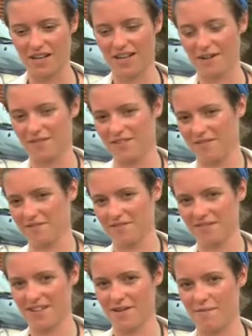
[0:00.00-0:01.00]
Even
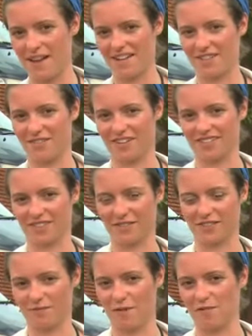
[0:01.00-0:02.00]
managed to ask her
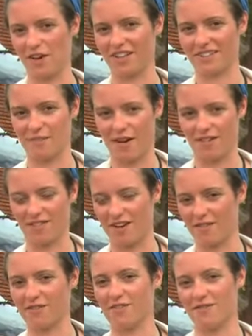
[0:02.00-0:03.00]
for some advice about
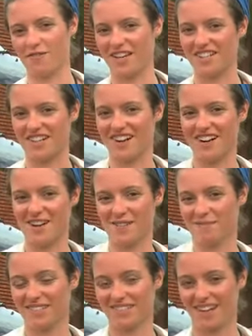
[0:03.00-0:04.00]
growing fruit and veg at
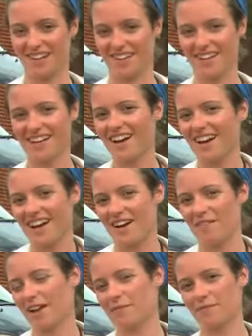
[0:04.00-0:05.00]
home. So
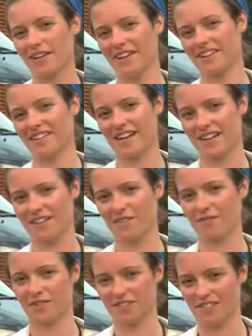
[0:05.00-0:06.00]
I've had a brilliant day and
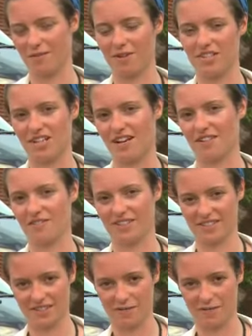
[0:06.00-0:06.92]
I've got so much out of it.